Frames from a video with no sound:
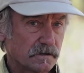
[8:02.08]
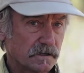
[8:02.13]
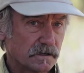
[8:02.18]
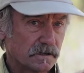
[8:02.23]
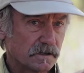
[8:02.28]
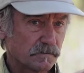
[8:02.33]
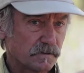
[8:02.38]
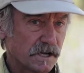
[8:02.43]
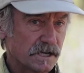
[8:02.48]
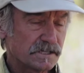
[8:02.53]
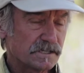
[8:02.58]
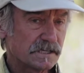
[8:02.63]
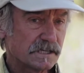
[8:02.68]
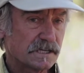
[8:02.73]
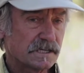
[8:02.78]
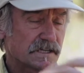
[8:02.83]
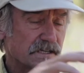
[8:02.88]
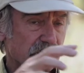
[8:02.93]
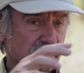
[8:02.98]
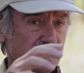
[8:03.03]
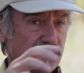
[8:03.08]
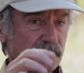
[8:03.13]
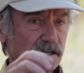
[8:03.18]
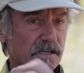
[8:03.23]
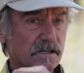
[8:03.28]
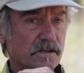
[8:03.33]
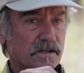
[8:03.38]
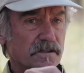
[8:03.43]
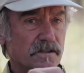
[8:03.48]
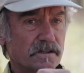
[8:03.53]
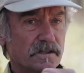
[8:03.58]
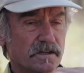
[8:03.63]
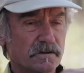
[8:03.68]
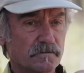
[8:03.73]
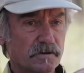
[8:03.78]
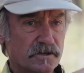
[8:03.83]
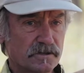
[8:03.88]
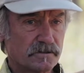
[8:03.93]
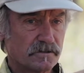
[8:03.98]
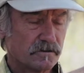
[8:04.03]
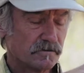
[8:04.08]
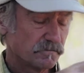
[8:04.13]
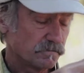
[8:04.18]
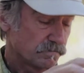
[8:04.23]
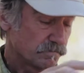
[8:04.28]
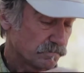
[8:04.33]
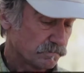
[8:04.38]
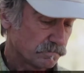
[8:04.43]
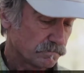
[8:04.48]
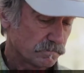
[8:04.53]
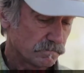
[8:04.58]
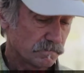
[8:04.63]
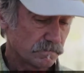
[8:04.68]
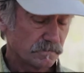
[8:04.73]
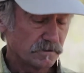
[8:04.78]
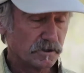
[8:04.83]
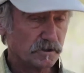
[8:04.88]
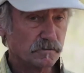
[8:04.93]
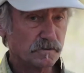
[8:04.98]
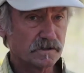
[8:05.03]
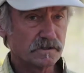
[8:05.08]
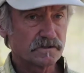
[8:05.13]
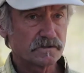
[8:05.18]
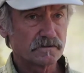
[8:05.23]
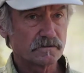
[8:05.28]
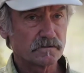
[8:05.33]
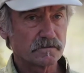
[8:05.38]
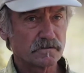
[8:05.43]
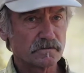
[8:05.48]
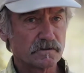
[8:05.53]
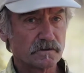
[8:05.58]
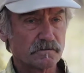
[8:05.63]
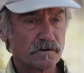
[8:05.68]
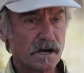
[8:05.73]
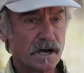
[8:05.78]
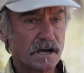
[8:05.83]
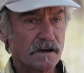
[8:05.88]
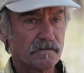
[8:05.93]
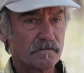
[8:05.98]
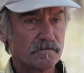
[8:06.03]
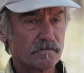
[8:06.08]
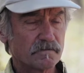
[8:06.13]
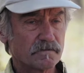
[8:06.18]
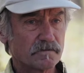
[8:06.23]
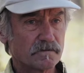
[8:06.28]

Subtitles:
the Pleistocene. The original humans to arrive